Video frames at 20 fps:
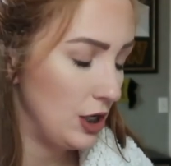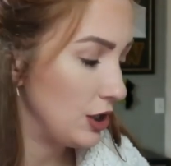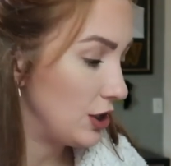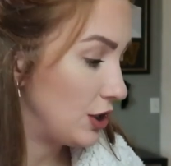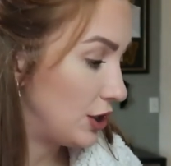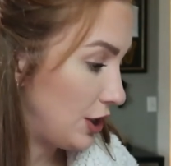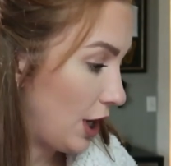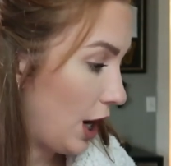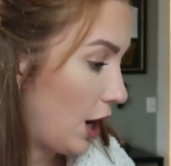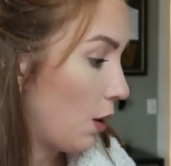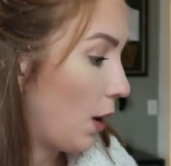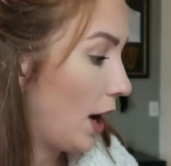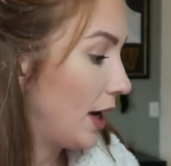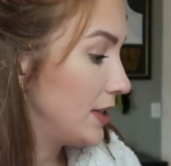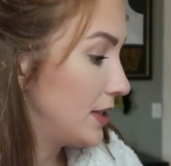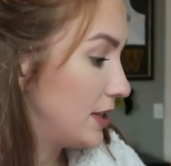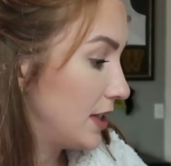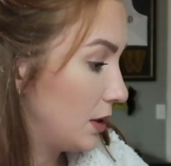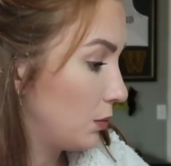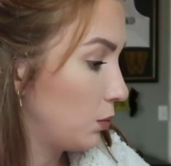So I
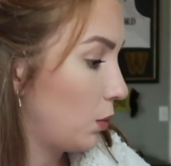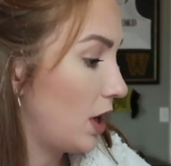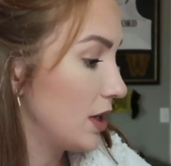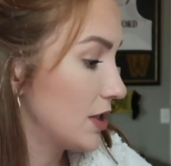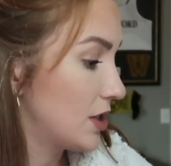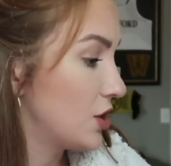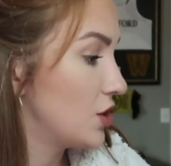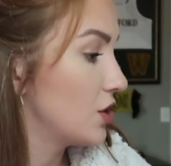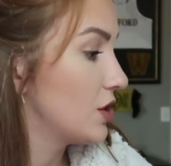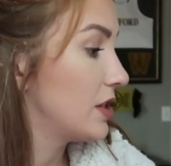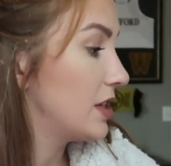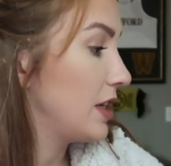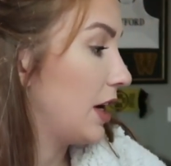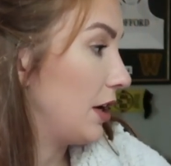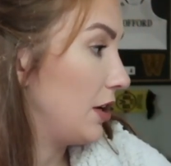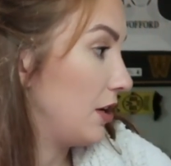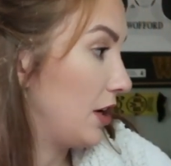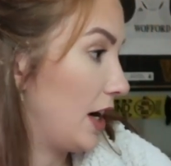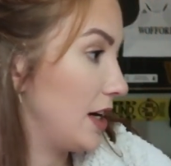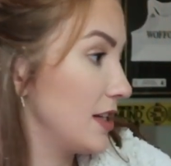did want to just
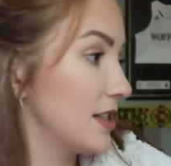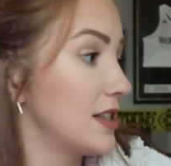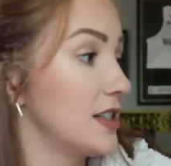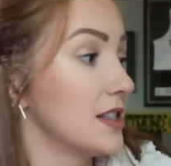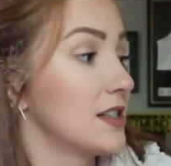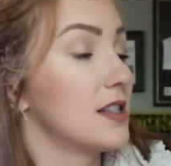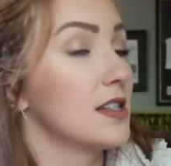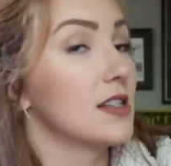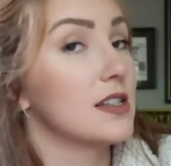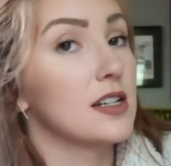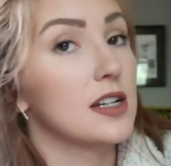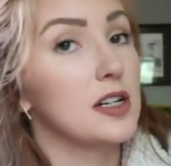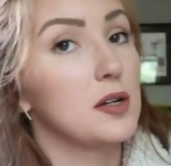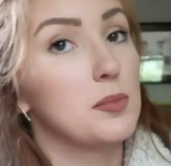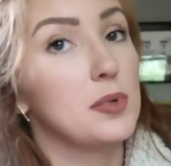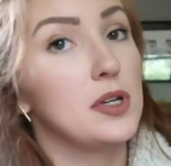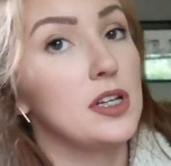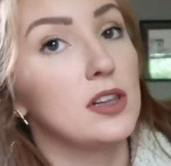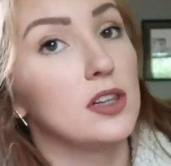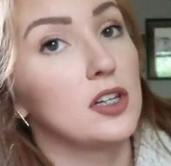tell you guys, this is
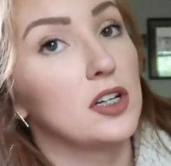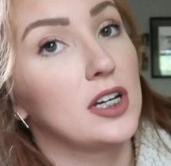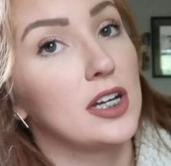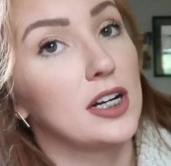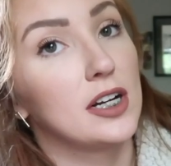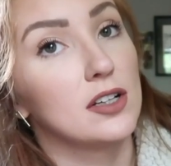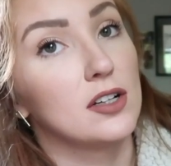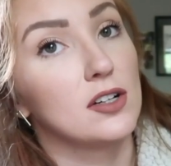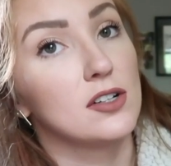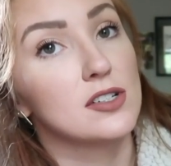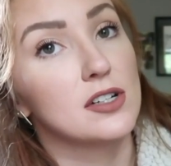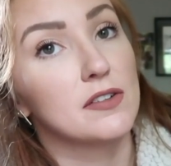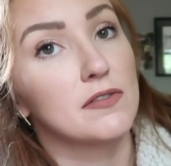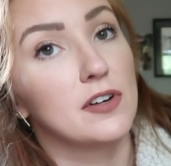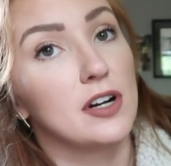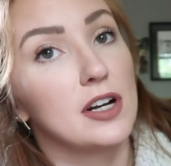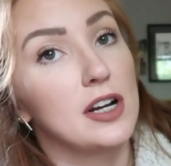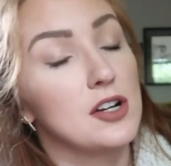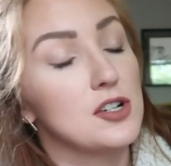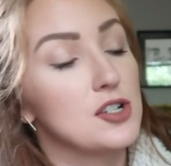gonna be looking a little
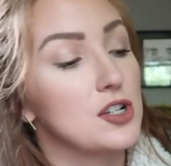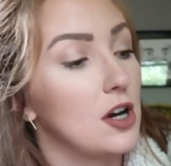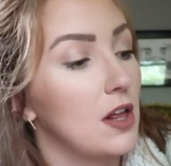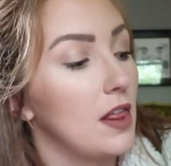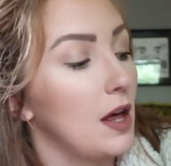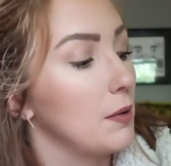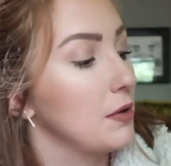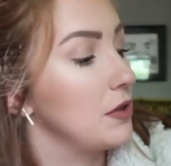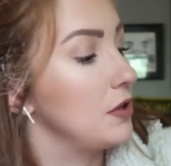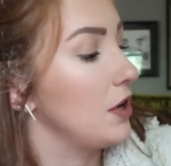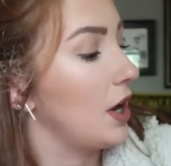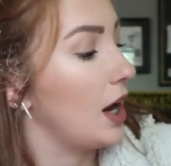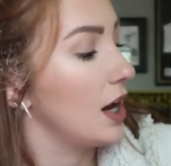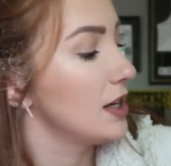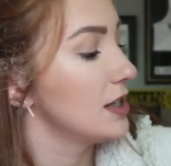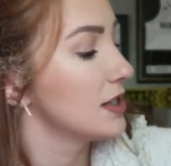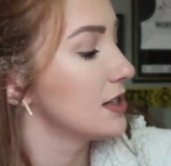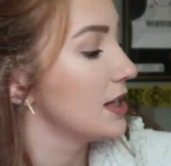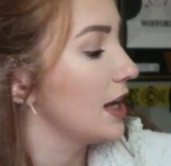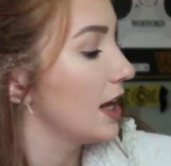different, and I'll share that with you
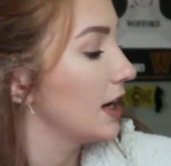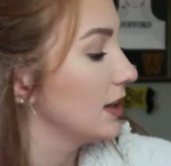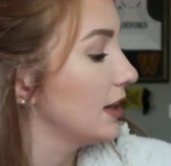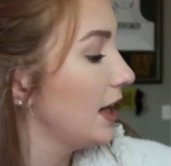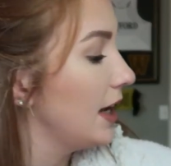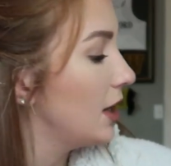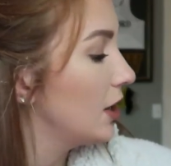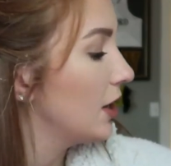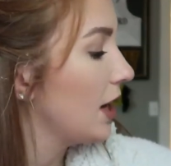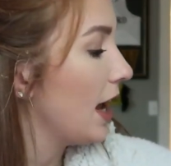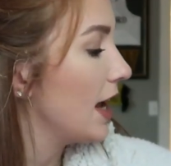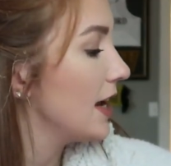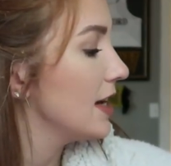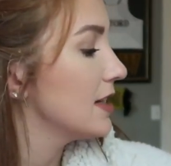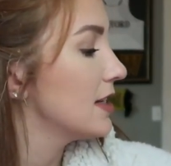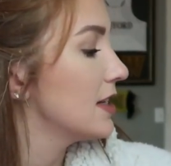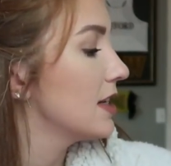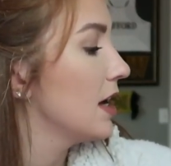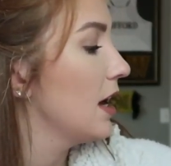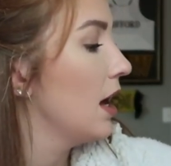guys at a later
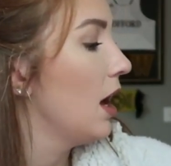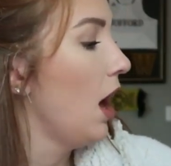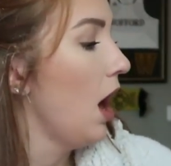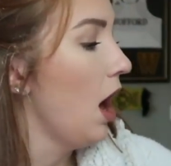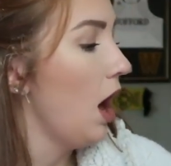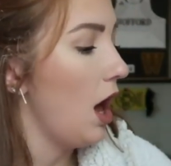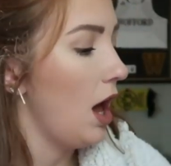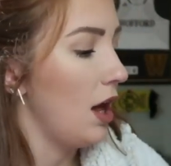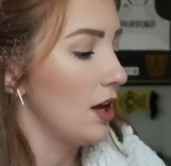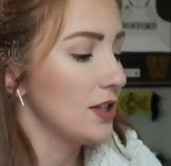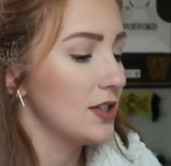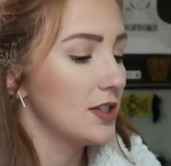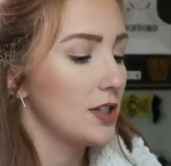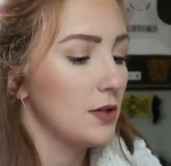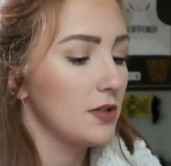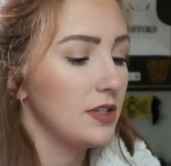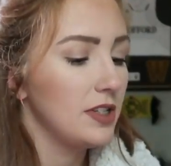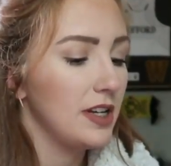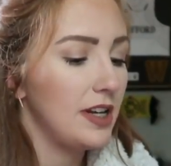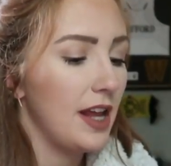date.
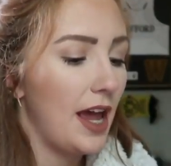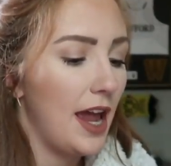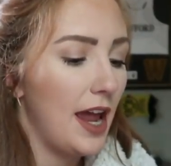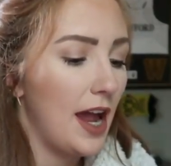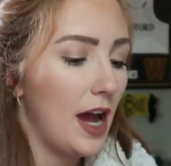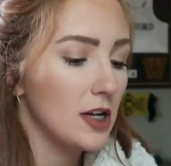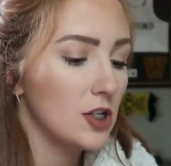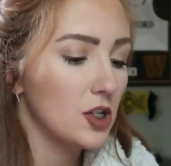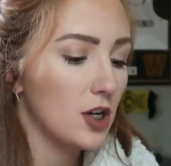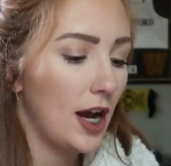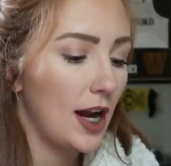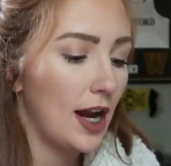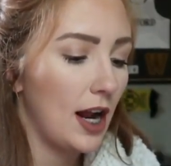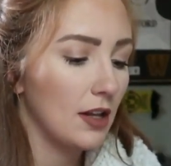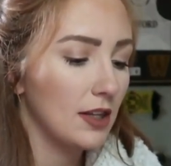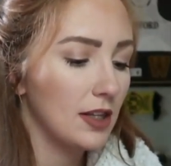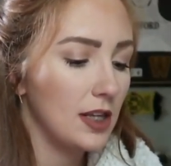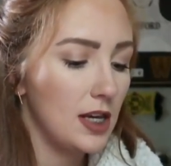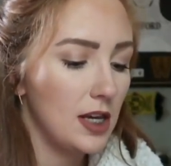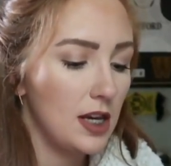Also today, I tried
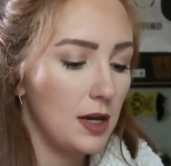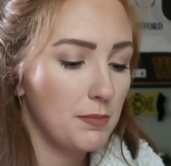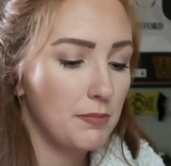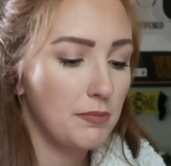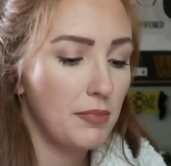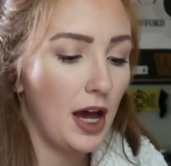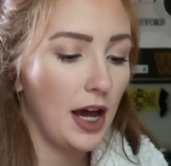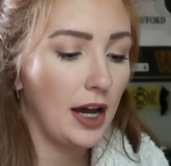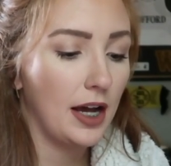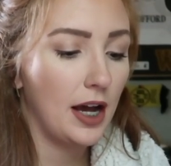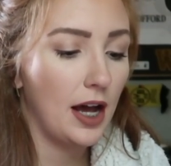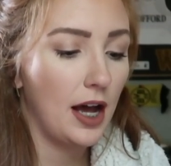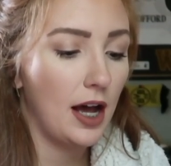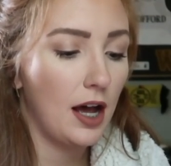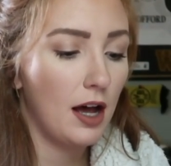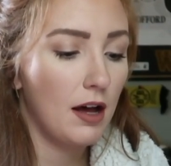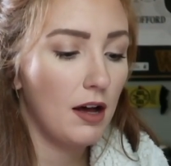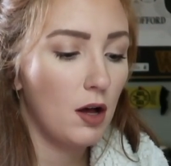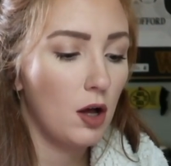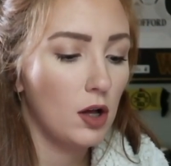out the
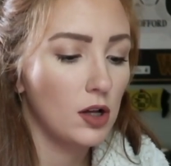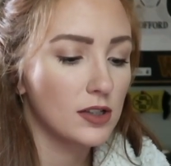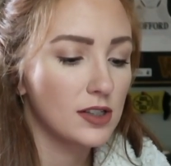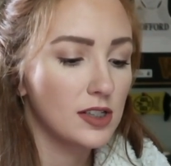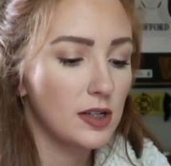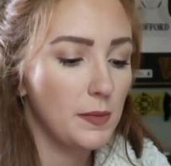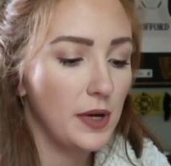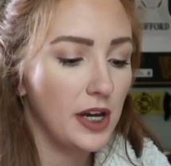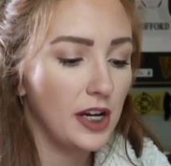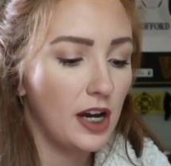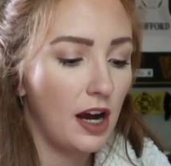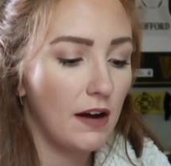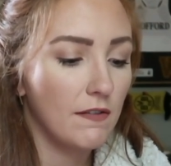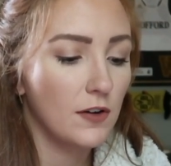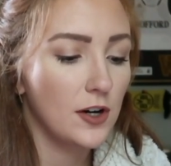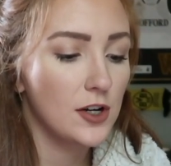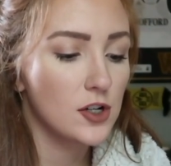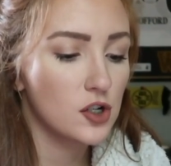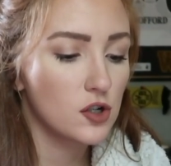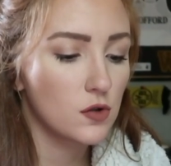Becca Ultimate
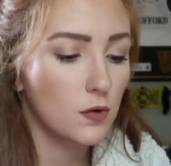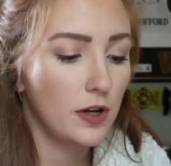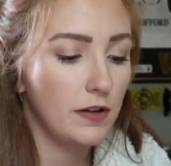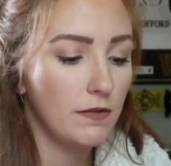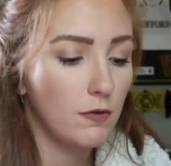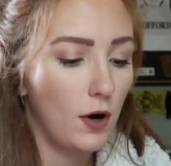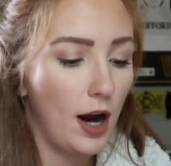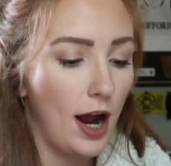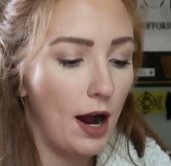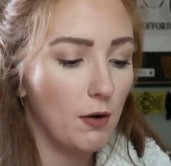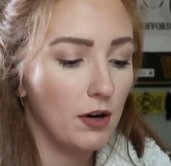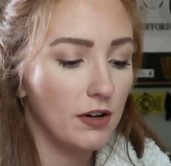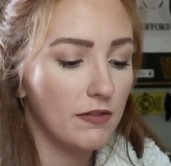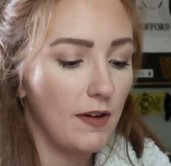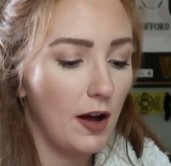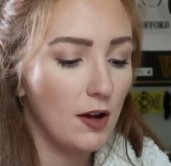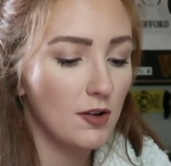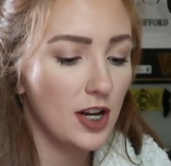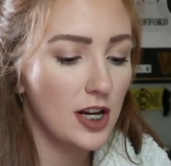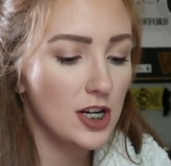Coverage twenty-four hour
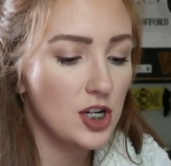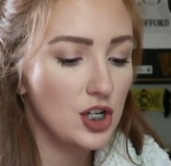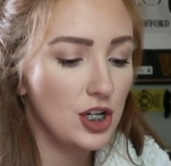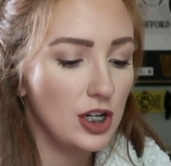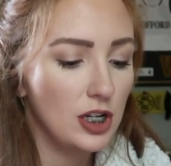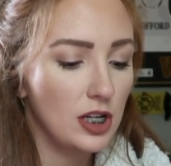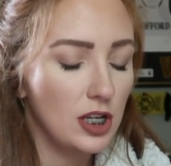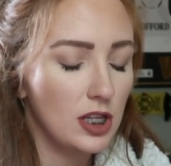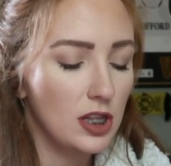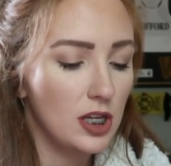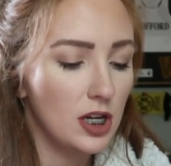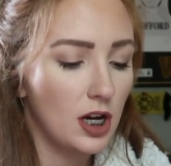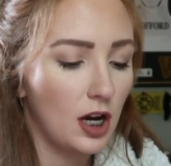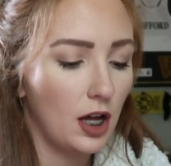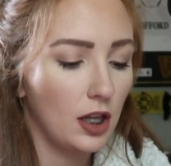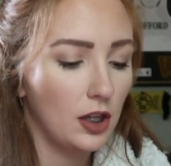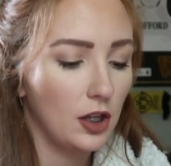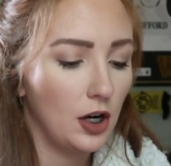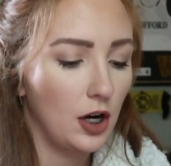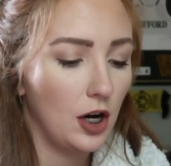Foundation in the
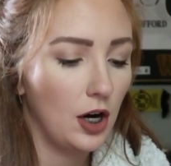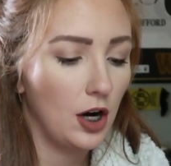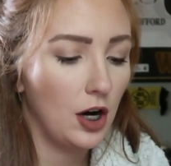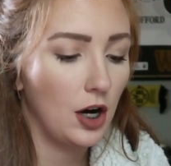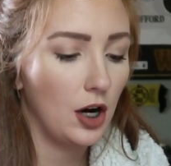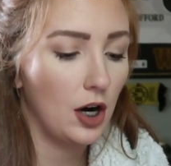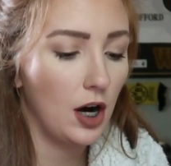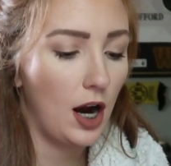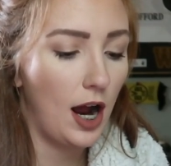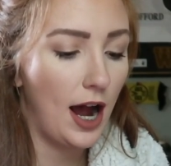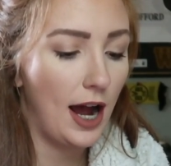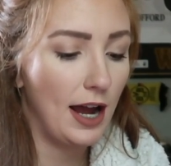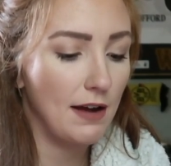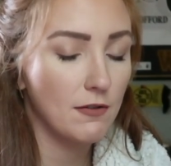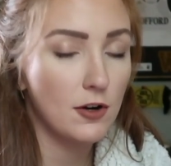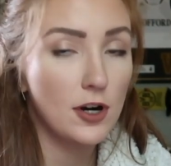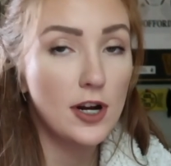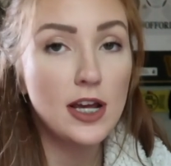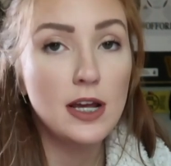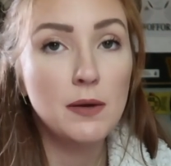color
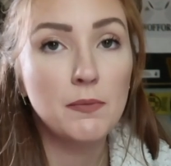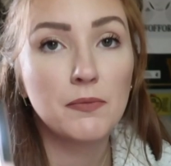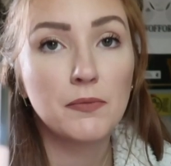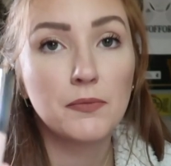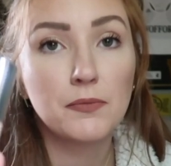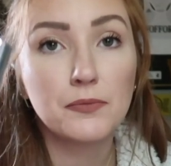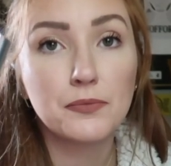Ivory.